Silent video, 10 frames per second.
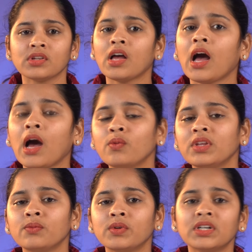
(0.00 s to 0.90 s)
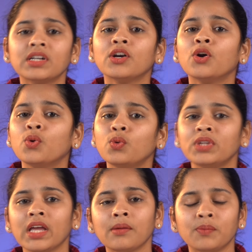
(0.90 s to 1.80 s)
How they work, who
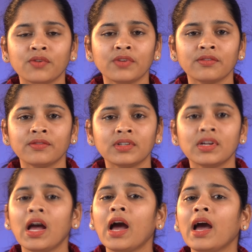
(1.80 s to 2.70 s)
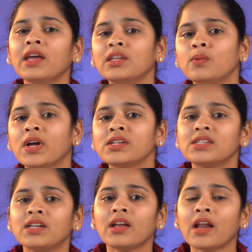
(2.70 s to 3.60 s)
they are perfect for, and the ones
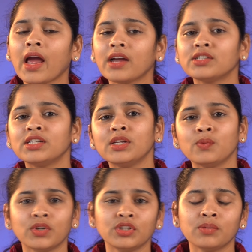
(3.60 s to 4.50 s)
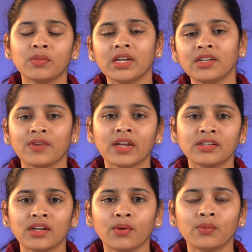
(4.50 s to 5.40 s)
that are actually worth your money right
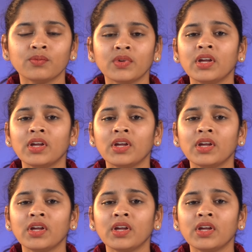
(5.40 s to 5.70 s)
now.